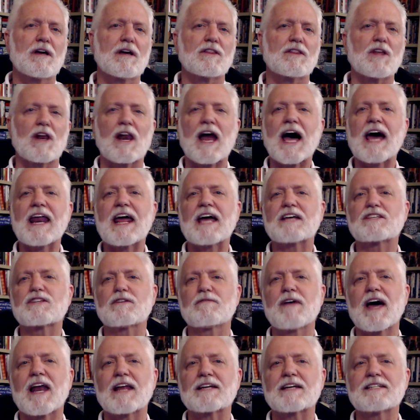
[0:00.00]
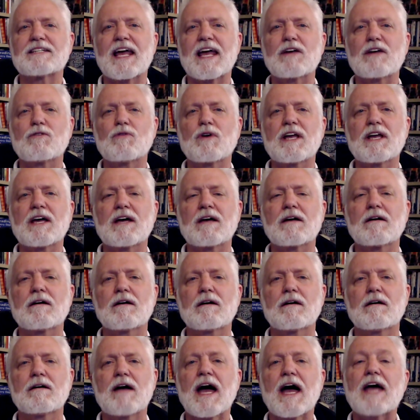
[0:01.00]
the Lighthouse of Alexandria,
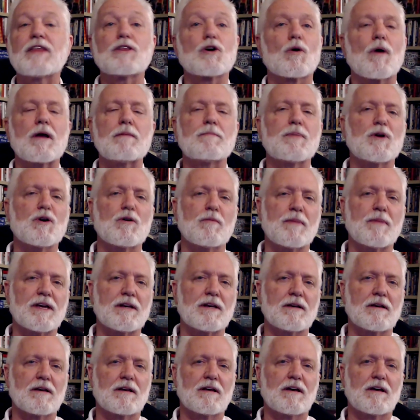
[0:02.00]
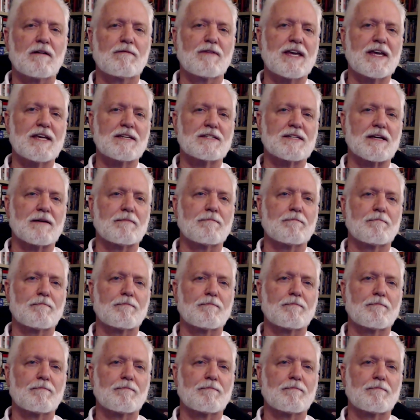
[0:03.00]
and the Great Pyramid of Giza.